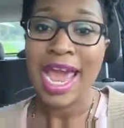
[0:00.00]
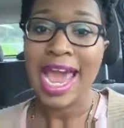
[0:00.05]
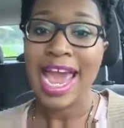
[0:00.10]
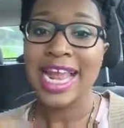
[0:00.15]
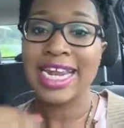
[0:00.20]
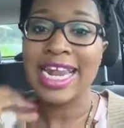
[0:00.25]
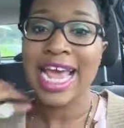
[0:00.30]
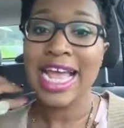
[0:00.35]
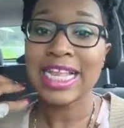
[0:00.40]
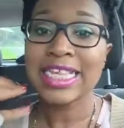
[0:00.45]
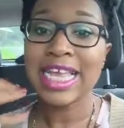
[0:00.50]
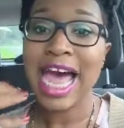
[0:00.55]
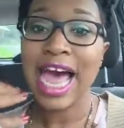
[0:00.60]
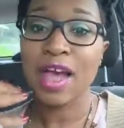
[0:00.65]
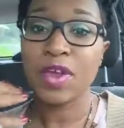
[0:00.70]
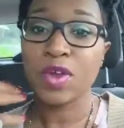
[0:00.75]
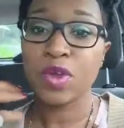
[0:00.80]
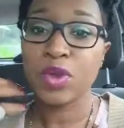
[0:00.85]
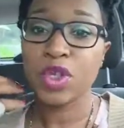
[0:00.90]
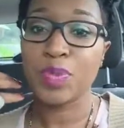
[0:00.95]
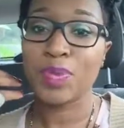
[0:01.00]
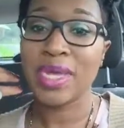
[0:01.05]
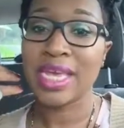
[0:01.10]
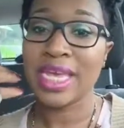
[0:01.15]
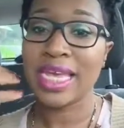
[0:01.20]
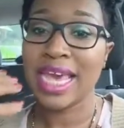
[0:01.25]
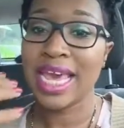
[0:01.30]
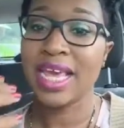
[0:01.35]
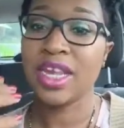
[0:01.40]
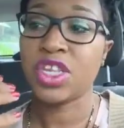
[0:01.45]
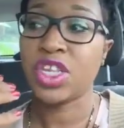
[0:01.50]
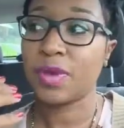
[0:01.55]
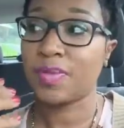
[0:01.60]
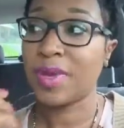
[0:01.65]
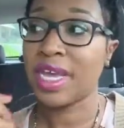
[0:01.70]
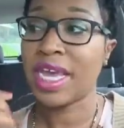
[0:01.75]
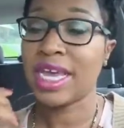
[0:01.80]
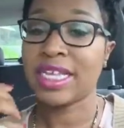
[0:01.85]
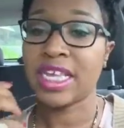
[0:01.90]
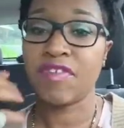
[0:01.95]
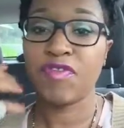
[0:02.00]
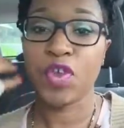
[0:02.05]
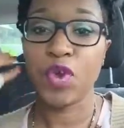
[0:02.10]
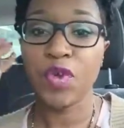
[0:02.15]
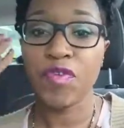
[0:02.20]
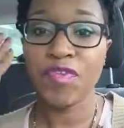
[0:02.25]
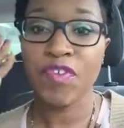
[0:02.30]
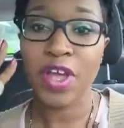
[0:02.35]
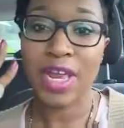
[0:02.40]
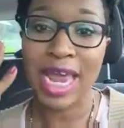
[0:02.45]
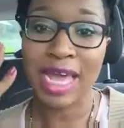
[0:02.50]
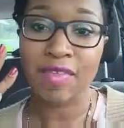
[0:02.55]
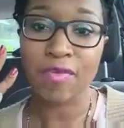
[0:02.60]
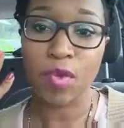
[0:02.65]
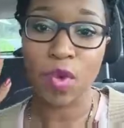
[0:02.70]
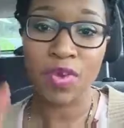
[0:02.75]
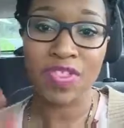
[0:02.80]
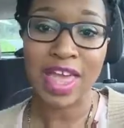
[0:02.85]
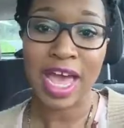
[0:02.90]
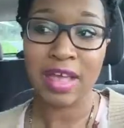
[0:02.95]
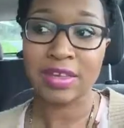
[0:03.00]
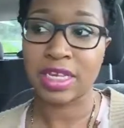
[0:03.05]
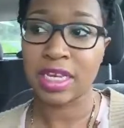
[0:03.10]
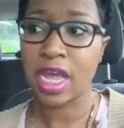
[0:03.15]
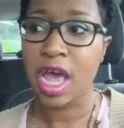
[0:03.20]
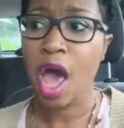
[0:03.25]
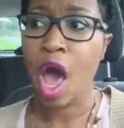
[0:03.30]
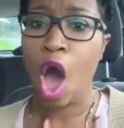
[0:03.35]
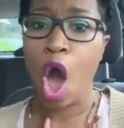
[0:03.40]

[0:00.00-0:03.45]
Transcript: And that's how you begin to, because if you feel like 4,000,